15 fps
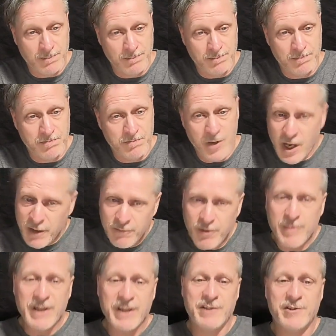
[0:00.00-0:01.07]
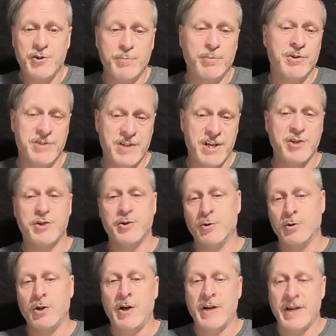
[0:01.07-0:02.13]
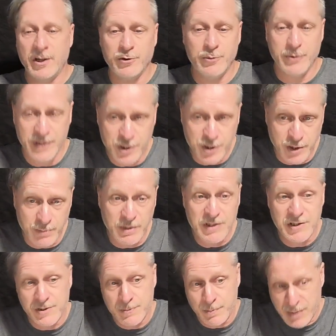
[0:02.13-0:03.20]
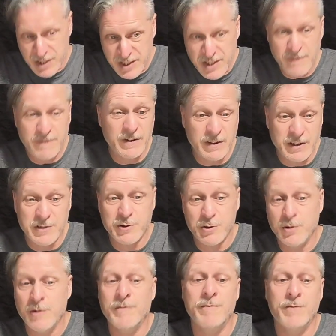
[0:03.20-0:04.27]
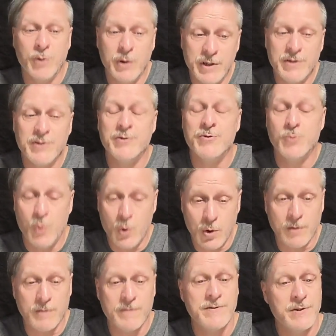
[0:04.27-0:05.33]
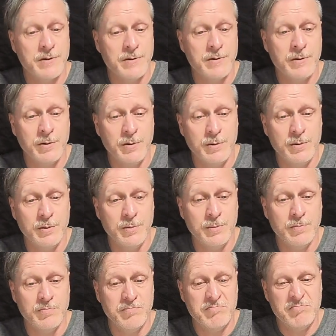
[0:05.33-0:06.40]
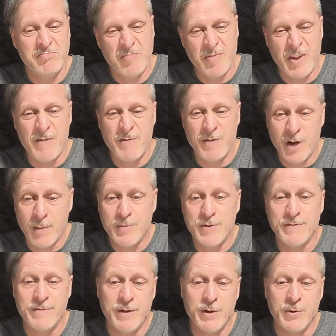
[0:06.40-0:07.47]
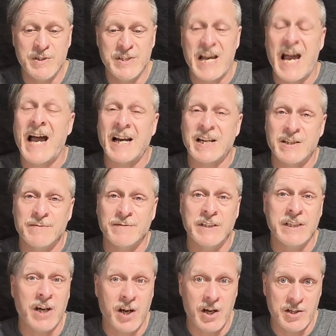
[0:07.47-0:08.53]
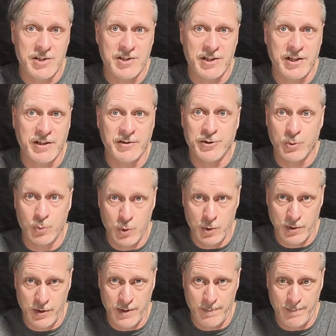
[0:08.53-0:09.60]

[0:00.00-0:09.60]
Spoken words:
Not from any superstition or long-held tradition, but specifically to avoid the dwarves who they've come to view as actively hostile toward them.